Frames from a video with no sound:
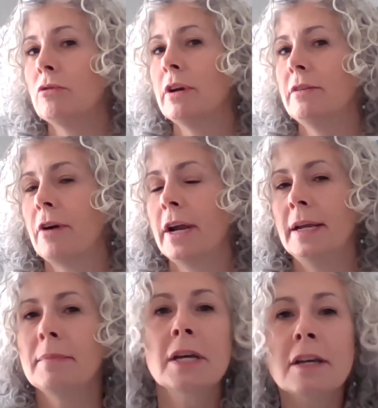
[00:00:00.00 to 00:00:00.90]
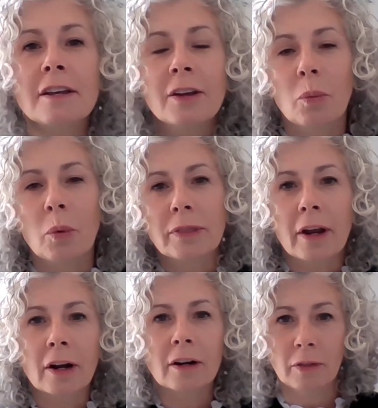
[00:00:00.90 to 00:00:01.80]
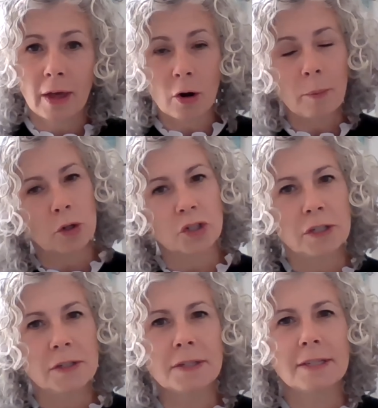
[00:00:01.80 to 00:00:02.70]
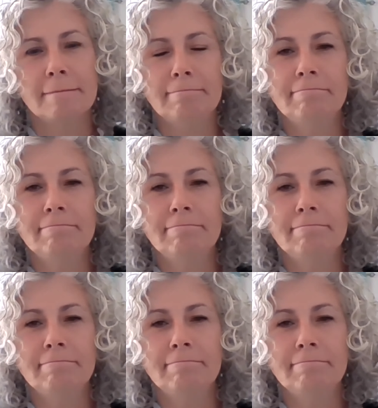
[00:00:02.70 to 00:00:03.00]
reframe what their their emotions.